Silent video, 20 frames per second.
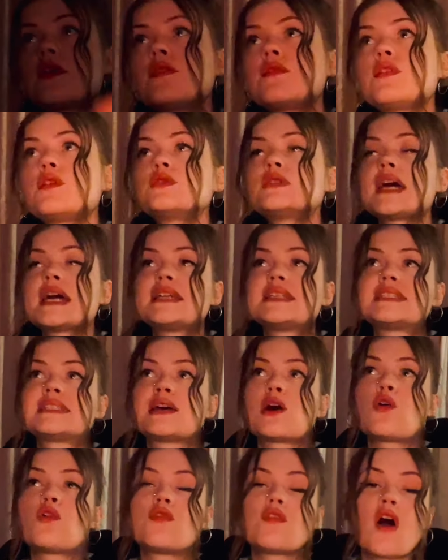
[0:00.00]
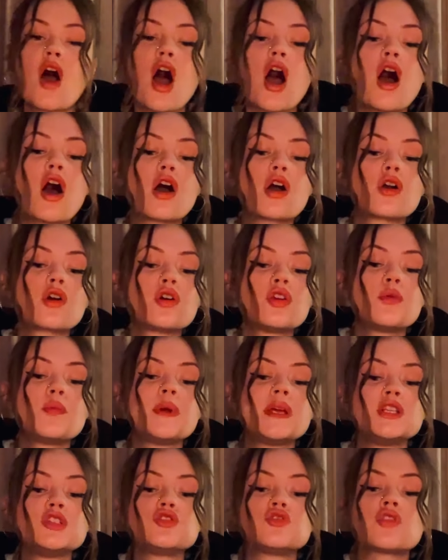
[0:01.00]
Feels like self-hurt could have
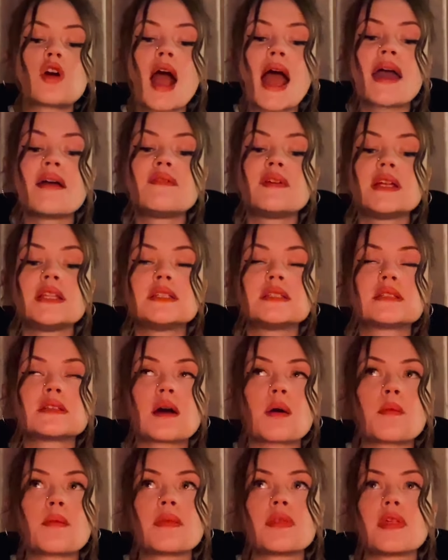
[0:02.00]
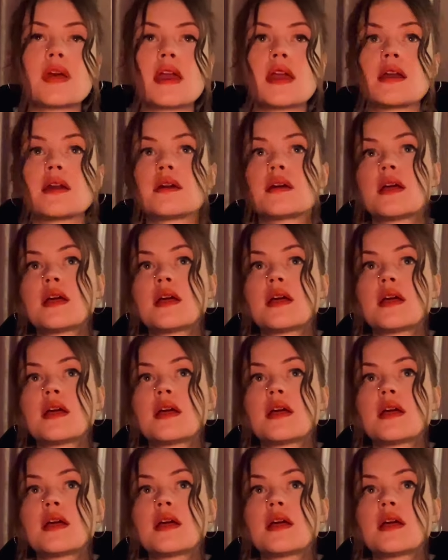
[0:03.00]
been driving something.